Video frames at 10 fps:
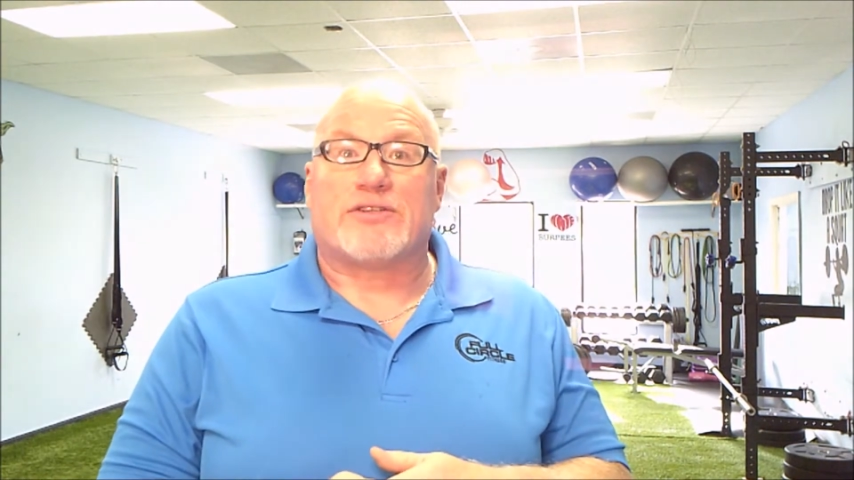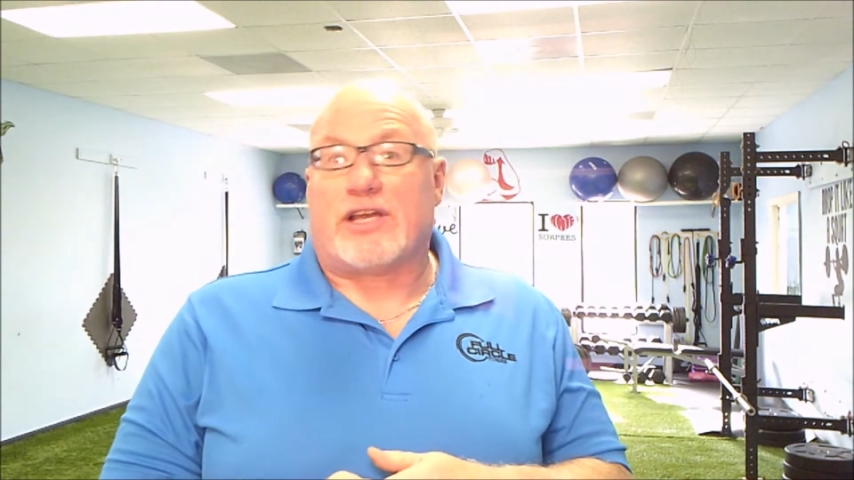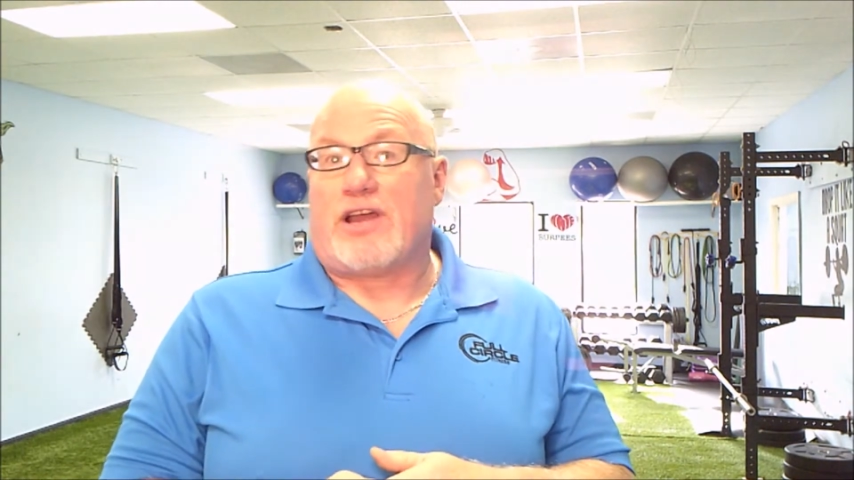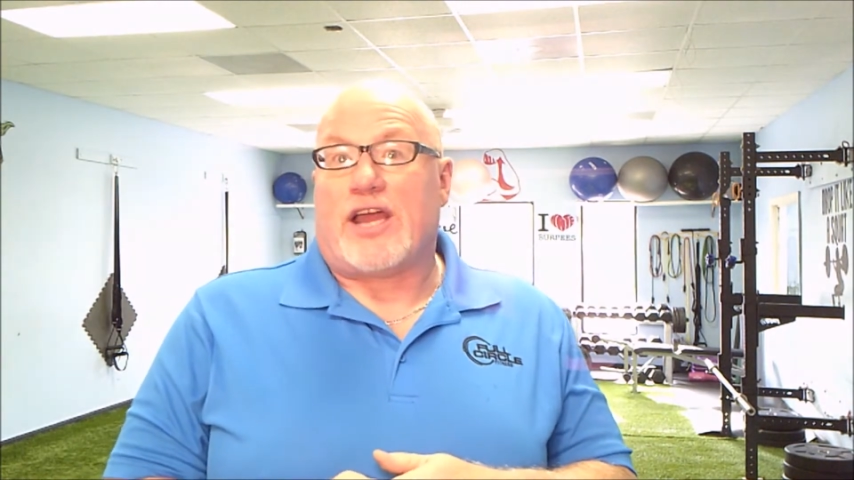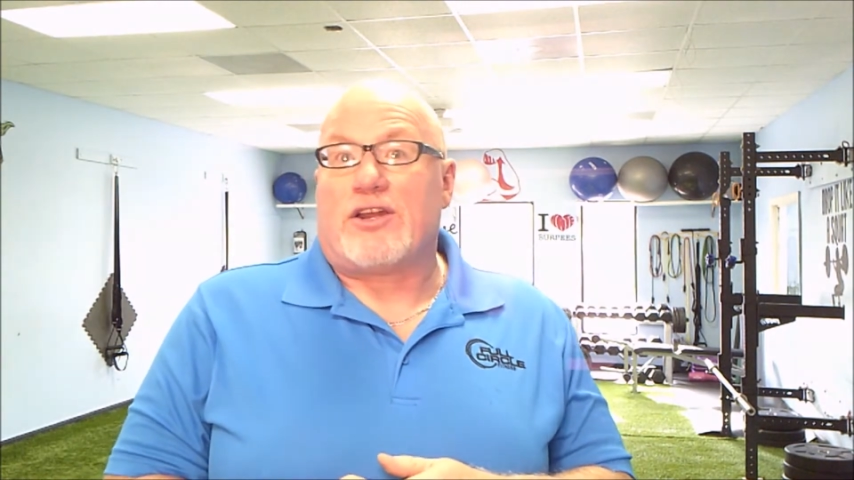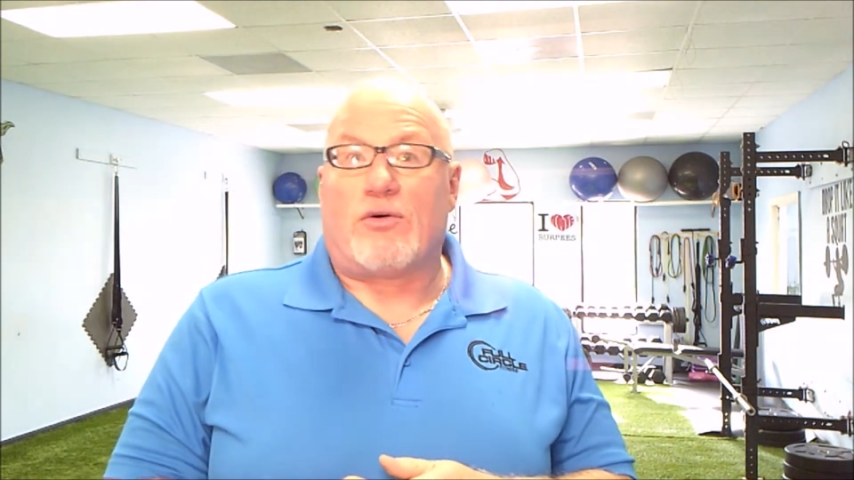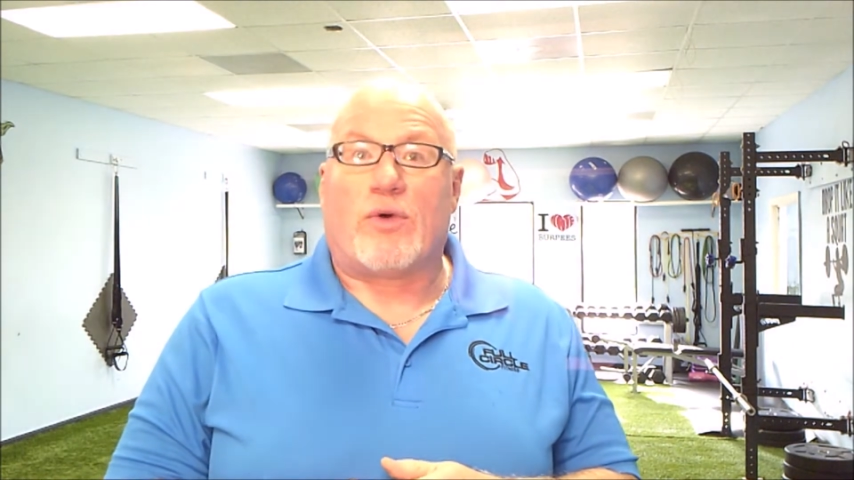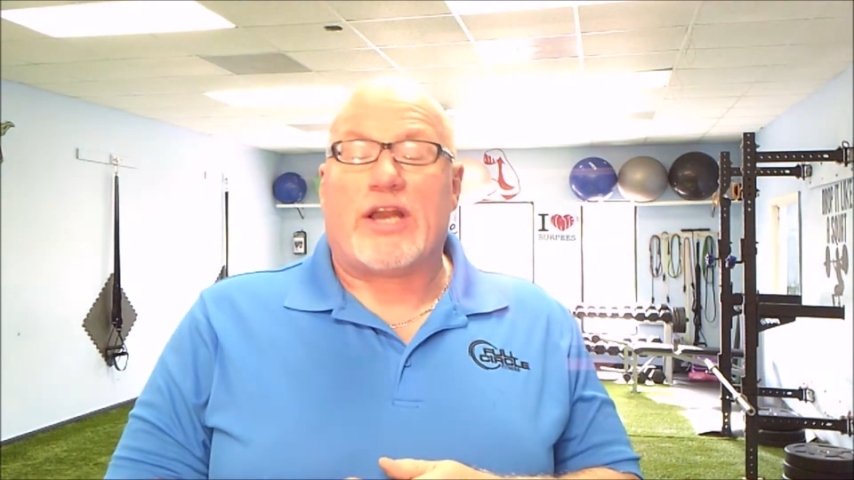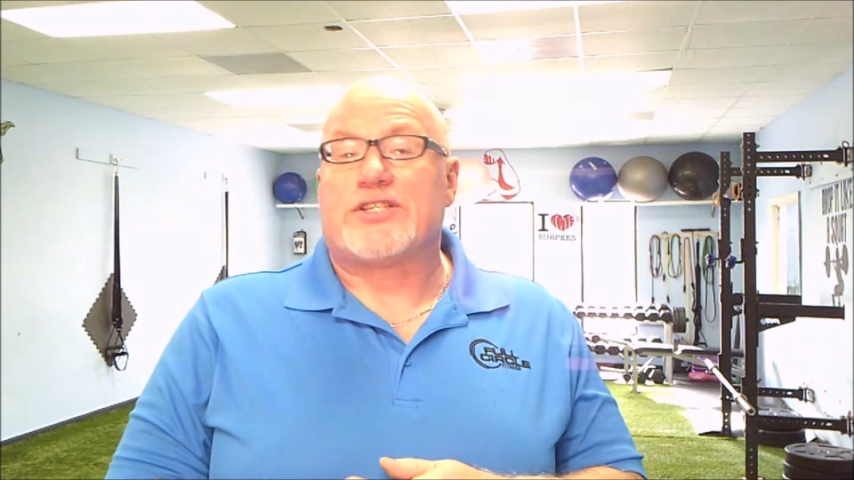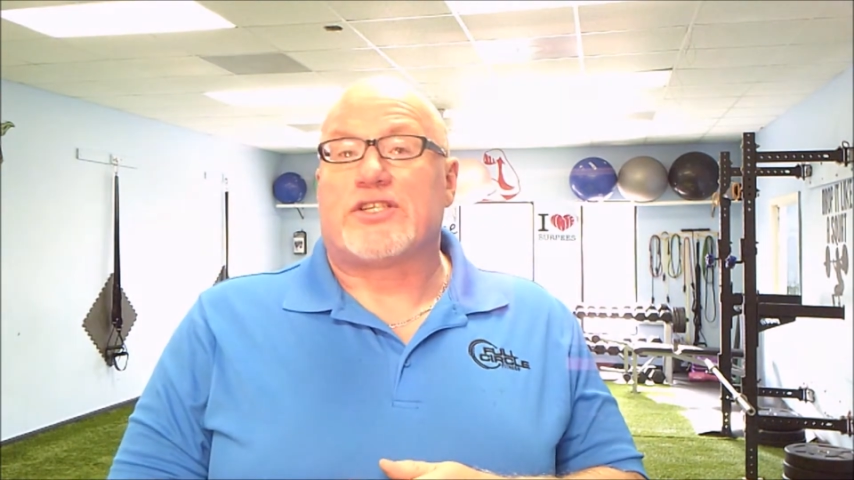I know
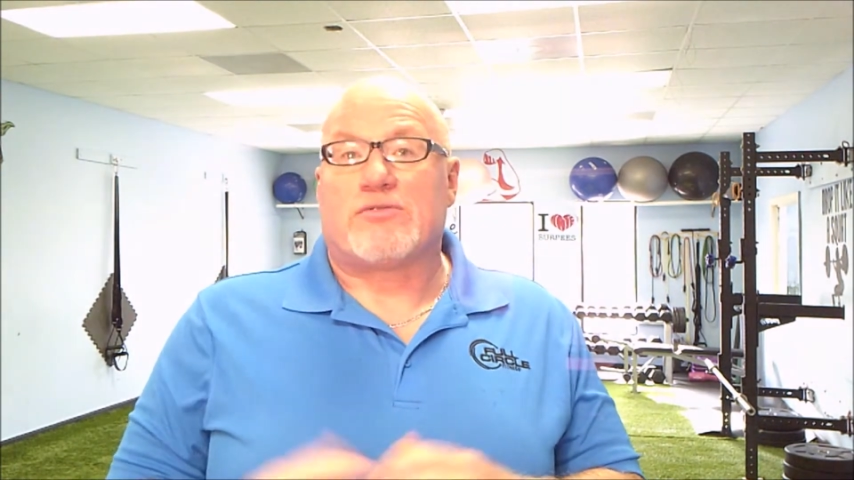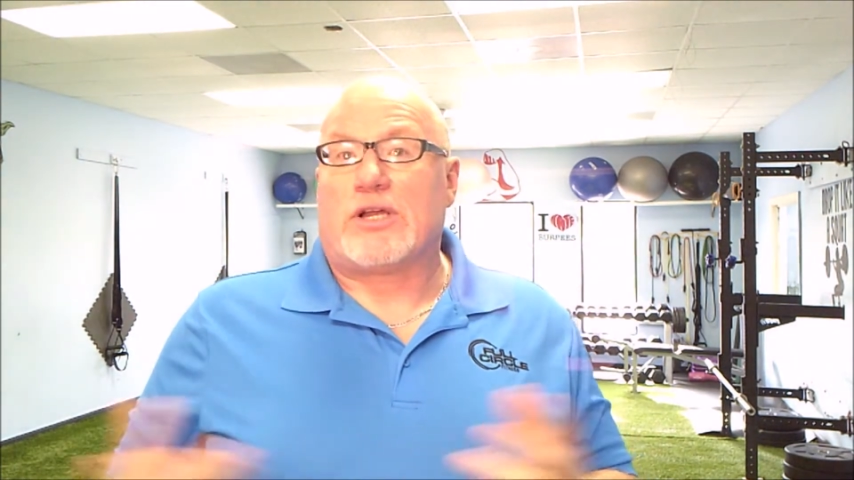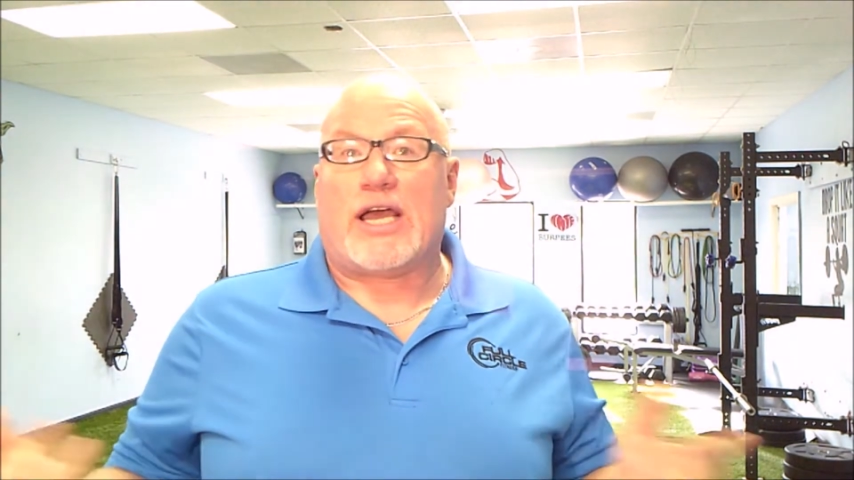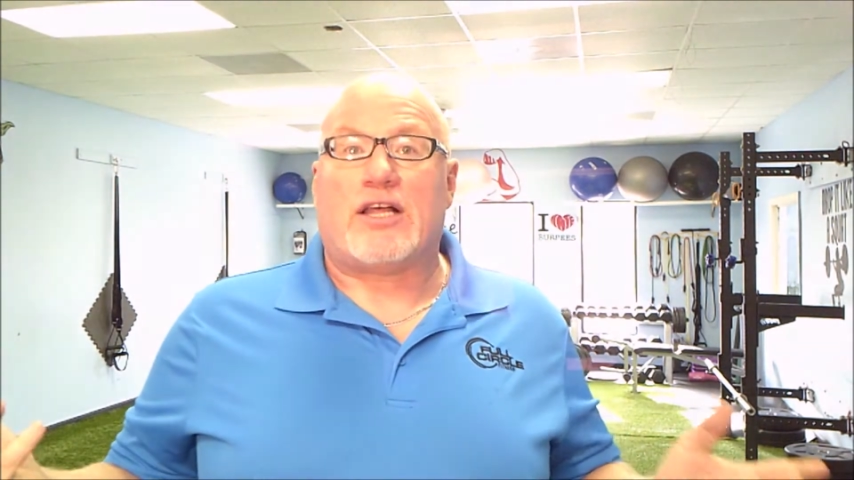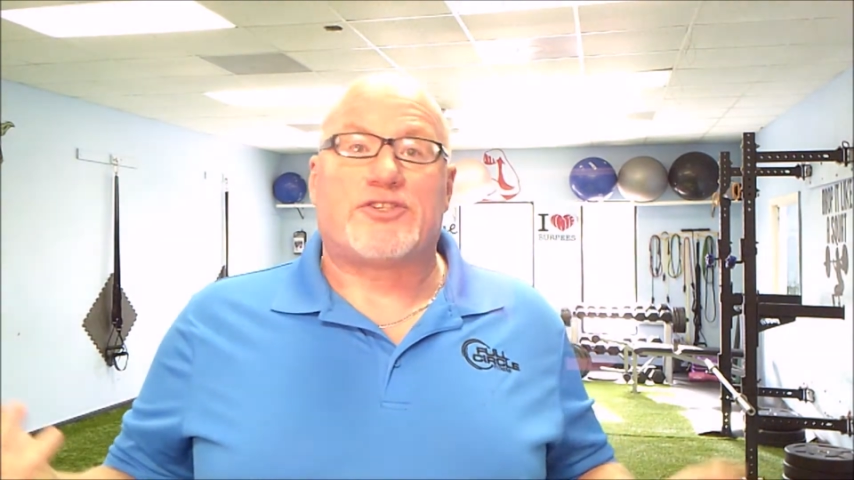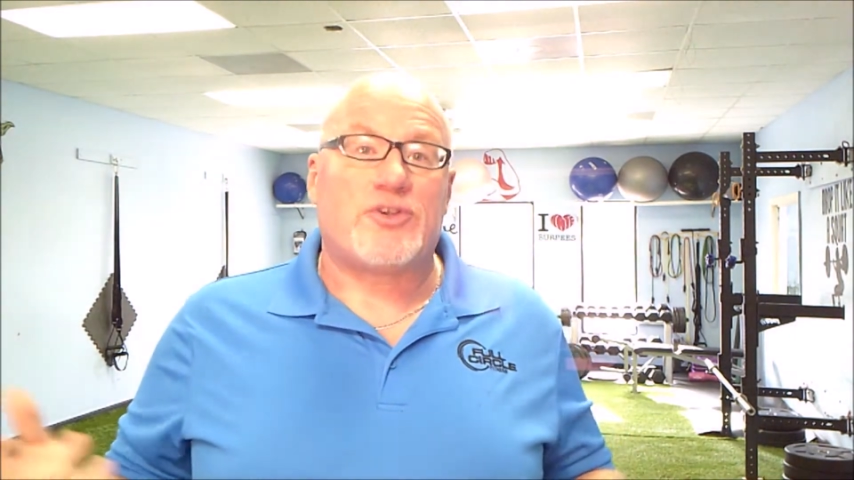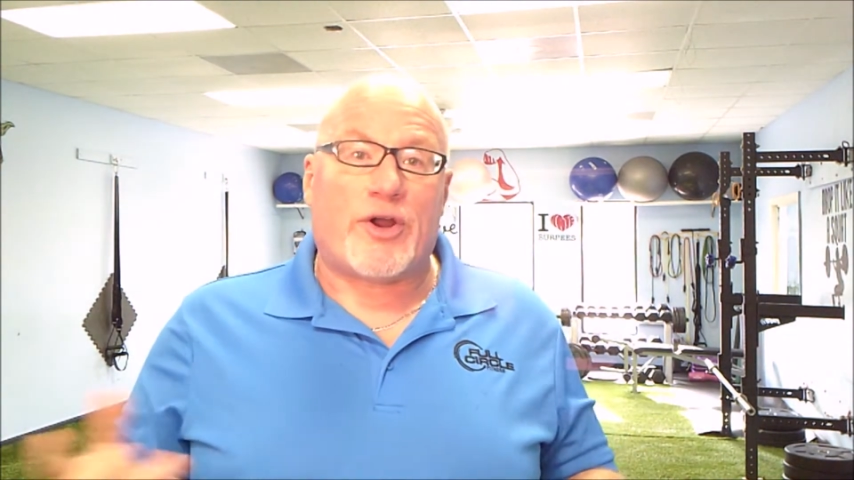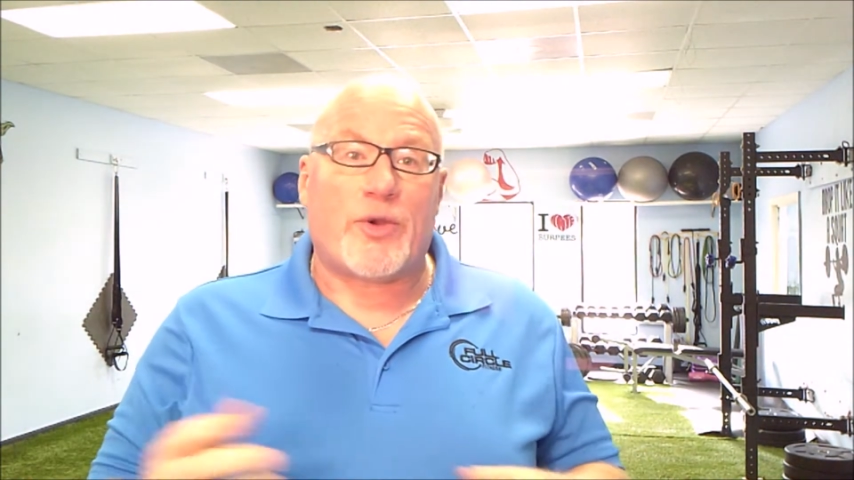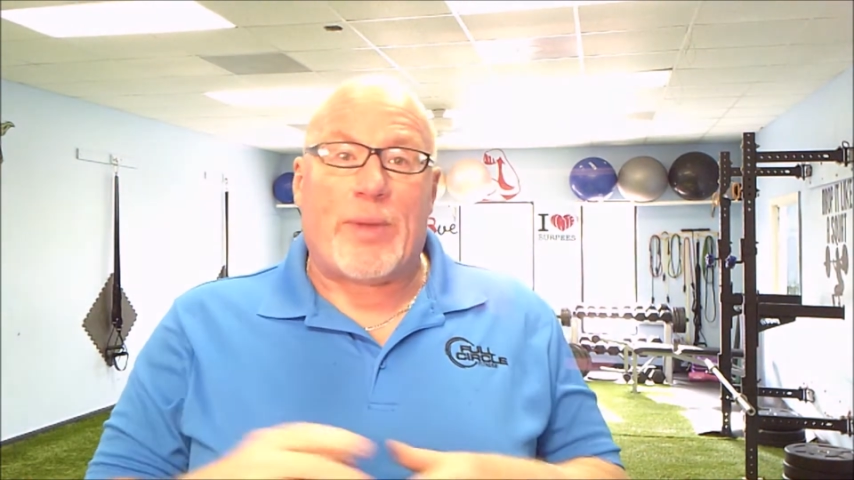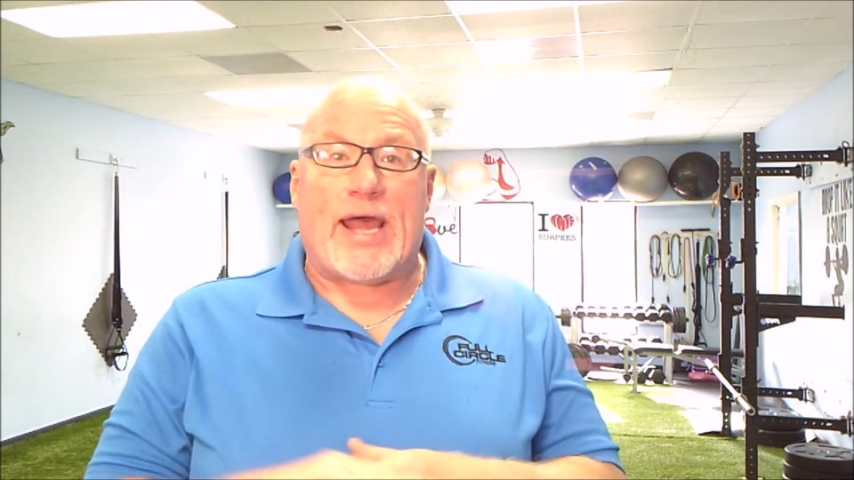one instance, one guy lost
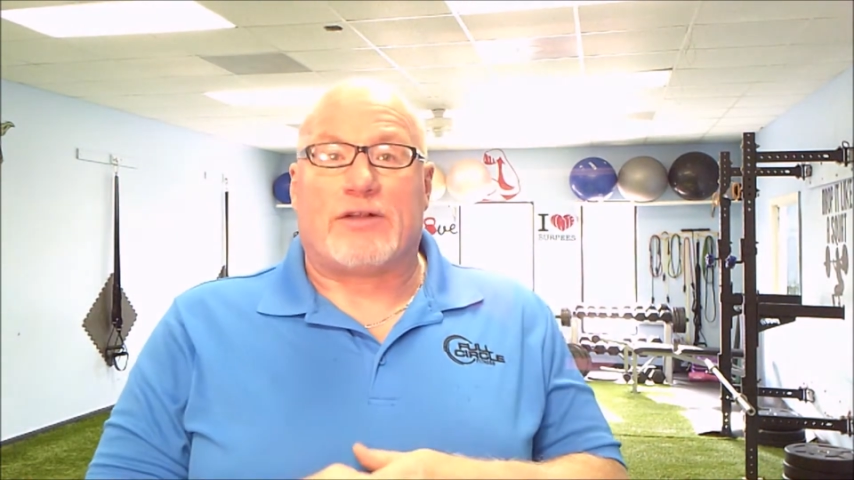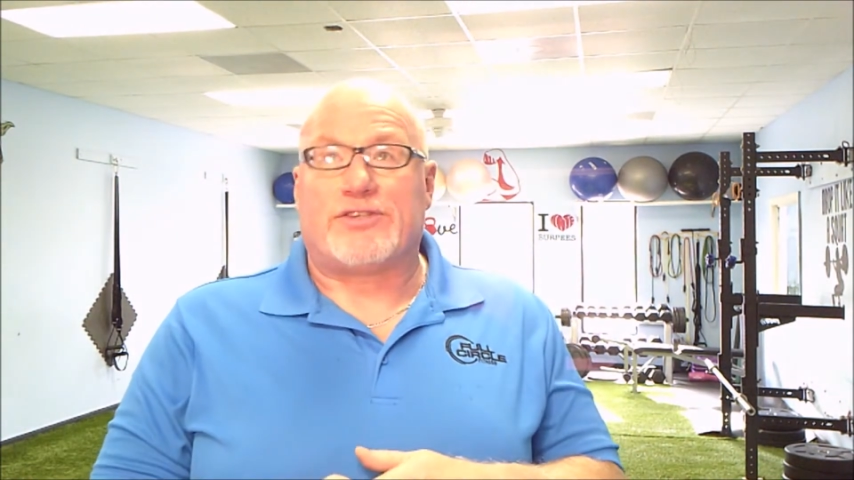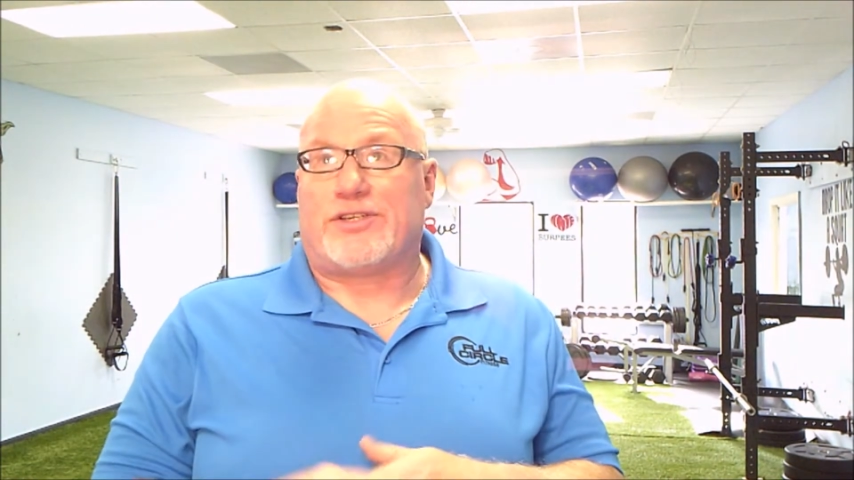200 pounds